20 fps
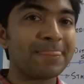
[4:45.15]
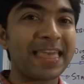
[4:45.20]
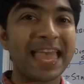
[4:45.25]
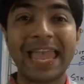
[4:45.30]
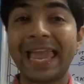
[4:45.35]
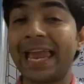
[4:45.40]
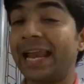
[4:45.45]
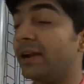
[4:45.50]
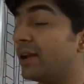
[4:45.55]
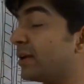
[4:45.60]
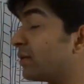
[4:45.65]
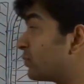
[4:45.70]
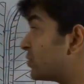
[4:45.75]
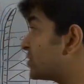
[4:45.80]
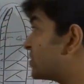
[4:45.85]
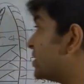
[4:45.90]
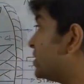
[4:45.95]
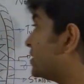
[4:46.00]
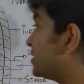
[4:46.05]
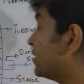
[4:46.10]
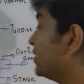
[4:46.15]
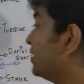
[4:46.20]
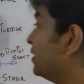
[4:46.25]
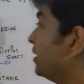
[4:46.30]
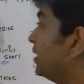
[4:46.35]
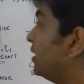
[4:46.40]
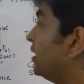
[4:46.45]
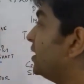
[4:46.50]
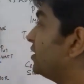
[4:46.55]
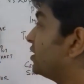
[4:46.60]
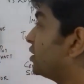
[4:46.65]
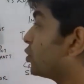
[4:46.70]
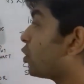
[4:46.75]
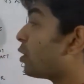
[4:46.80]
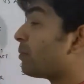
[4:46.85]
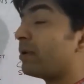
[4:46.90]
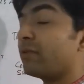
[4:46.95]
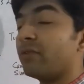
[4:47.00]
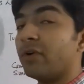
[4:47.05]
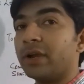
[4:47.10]
and result in the
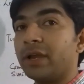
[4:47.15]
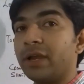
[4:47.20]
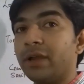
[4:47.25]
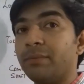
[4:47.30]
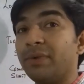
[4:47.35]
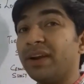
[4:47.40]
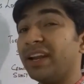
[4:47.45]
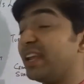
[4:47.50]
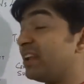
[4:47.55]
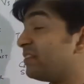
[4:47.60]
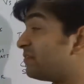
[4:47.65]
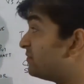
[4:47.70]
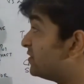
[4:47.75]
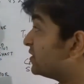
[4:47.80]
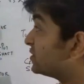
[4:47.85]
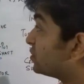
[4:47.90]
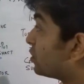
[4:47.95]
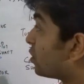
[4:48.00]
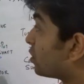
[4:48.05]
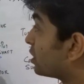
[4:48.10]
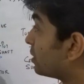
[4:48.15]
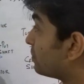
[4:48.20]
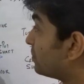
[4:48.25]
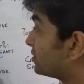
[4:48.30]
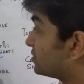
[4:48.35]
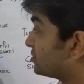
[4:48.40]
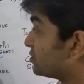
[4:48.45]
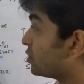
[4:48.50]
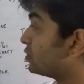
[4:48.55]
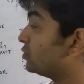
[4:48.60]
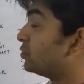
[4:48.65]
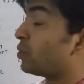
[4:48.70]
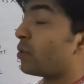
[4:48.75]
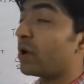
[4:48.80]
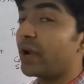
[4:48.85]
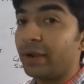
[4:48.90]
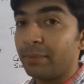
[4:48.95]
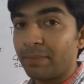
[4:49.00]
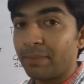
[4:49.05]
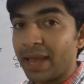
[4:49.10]
normal working. But if this lockup is not
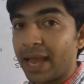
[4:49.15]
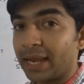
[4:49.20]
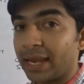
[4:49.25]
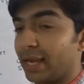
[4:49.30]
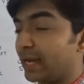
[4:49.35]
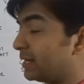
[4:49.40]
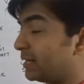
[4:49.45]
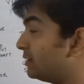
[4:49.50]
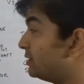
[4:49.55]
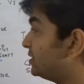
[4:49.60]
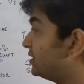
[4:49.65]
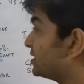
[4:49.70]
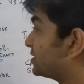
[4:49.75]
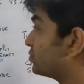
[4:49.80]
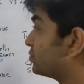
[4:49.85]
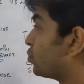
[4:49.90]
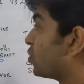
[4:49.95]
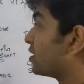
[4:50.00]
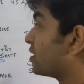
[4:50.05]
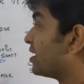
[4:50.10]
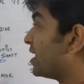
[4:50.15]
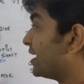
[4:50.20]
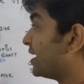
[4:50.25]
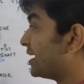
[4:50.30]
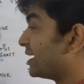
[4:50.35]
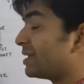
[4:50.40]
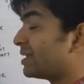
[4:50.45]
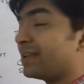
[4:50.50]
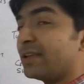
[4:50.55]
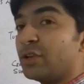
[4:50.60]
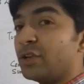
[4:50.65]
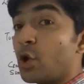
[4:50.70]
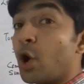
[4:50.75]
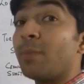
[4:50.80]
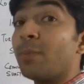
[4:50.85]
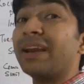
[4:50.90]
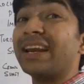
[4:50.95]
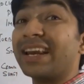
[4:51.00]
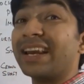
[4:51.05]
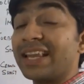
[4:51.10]
going back, it just works like a
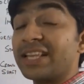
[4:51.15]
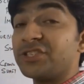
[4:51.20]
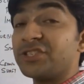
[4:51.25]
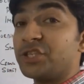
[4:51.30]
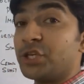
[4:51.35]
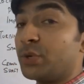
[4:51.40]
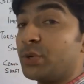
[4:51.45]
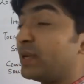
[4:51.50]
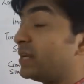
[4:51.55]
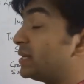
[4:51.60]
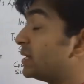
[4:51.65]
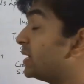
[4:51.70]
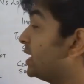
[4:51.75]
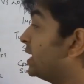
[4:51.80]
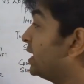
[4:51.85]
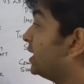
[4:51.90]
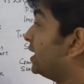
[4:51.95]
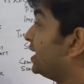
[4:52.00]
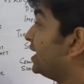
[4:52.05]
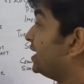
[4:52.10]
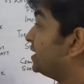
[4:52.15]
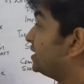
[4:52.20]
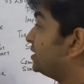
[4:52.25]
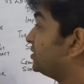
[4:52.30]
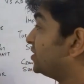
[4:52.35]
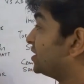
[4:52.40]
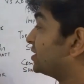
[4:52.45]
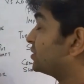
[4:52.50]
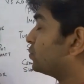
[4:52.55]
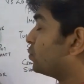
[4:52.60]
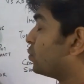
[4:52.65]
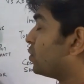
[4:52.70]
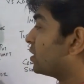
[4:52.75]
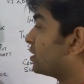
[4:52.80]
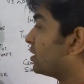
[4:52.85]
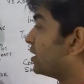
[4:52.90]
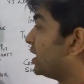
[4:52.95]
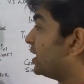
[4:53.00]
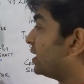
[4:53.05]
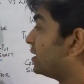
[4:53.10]
normal clutch unit. It just
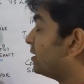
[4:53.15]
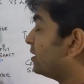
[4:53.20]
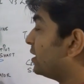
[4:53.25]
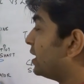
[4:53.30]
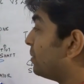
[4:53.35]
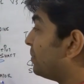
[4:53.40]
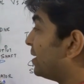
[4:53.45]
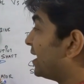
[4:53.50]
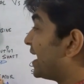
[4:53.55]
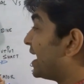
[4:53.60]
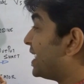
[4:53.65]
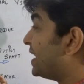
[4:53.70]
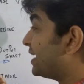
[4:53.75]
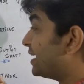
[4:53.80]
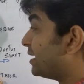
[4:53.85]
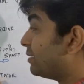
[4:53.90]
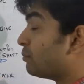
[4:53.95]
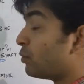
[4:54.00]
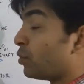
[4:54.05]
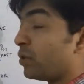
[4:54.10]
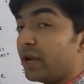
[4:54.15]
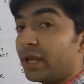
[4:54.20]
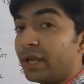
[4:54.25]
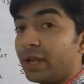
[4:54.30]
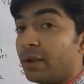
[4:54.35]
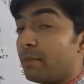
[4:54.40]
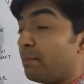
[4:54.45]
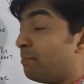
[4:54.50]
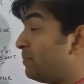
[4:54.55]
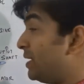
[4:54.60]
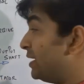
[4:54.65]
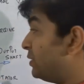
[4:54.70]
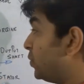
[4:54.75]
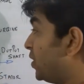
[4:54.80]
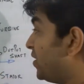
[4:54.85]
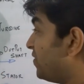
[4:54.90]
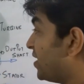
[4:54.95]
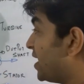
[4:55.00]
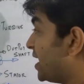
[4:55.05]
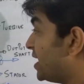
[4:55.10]
works like a mechanical bonding
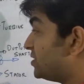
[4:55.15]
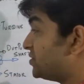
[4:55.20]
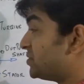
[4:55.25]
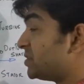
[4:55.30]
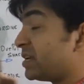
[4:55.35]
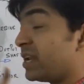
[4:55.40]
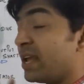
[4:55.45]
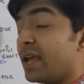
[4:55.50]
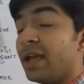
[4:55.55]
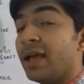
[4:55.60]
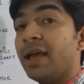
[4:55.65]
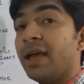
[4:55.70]
between the engine